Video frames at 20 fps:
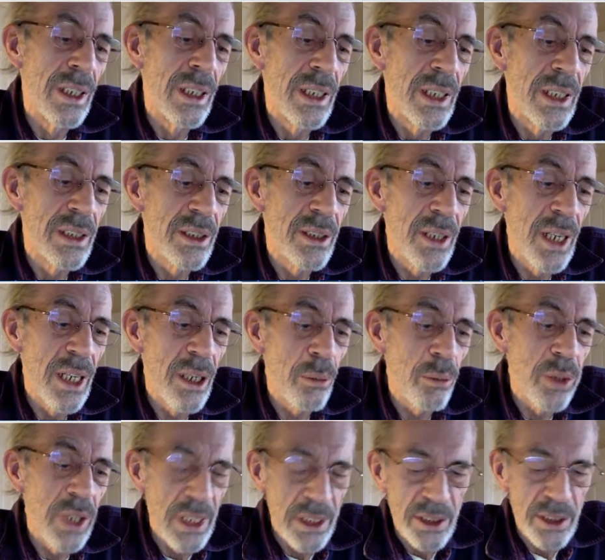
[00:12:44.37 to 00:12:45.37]
It's not a
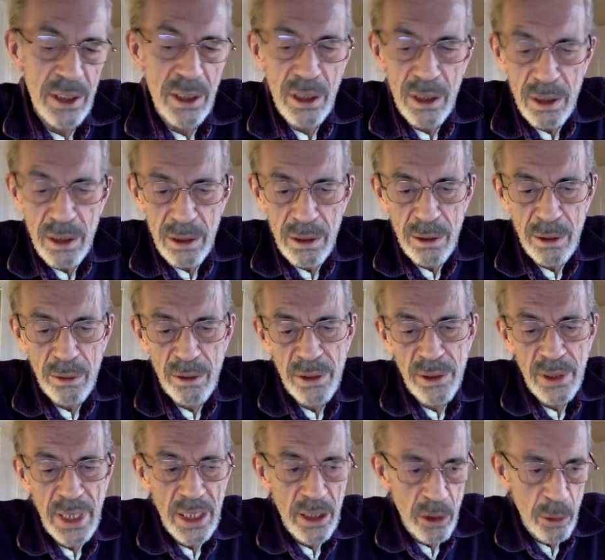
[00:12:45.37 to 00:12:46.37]
pleasant
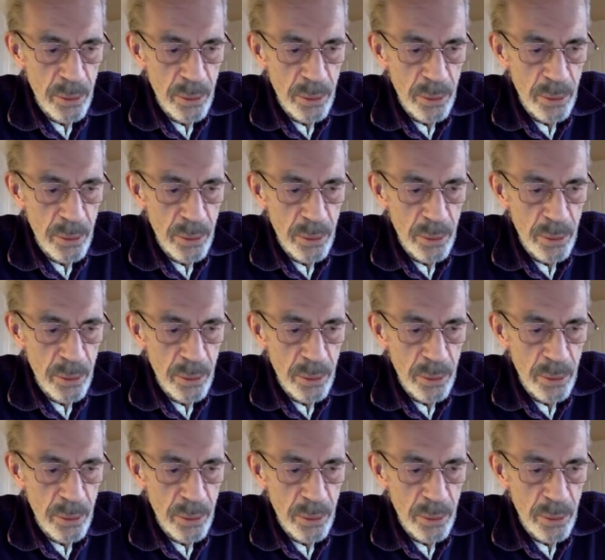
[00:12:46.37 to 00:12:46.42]
thing to